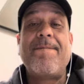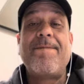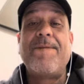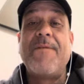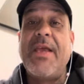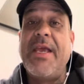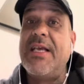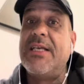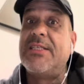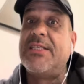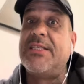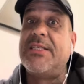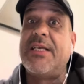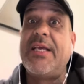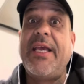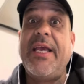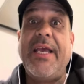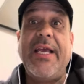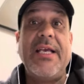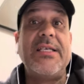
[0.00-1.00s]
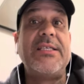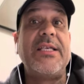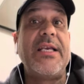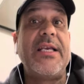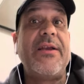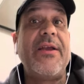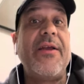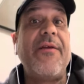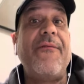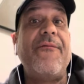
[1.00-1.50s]
He is he is
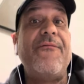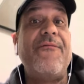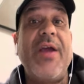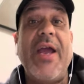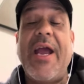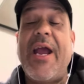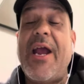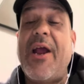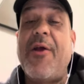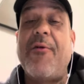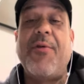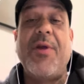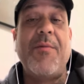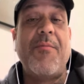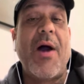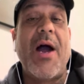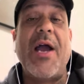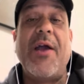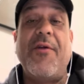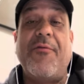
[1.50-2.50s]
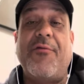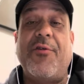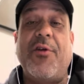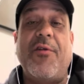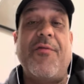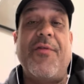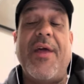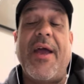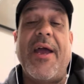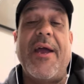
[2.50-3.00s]
very mindful
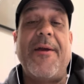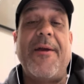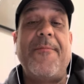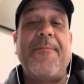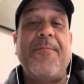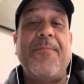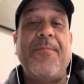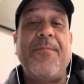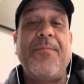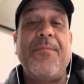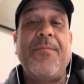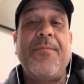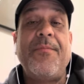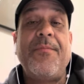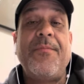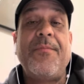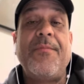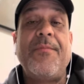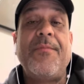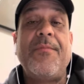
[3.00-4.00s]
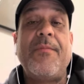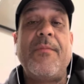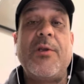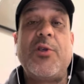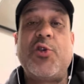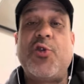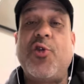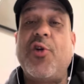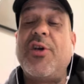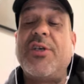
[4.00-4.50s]
of that.
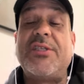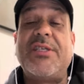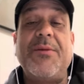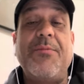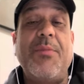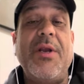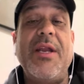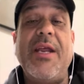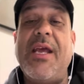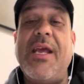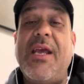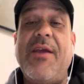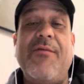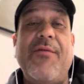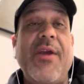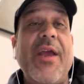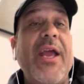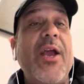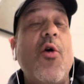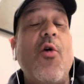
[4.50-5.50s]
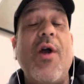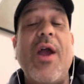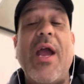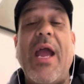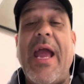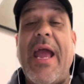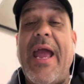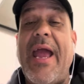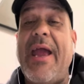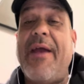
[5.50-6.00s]
Trust and believe he ain't going to
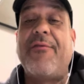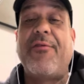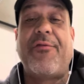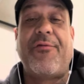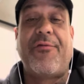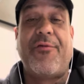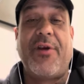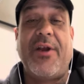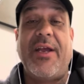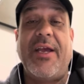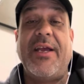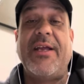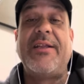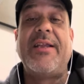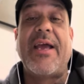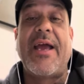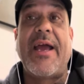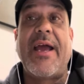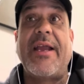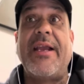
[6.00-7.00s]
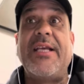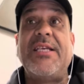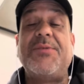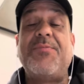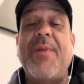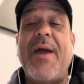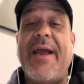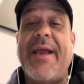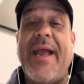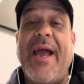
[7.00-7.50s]
ever forget that. And he's
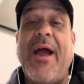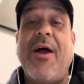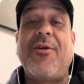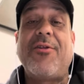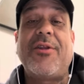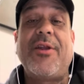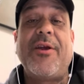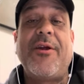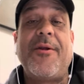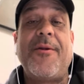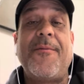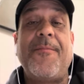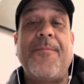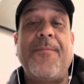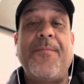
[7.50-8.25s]
back out there.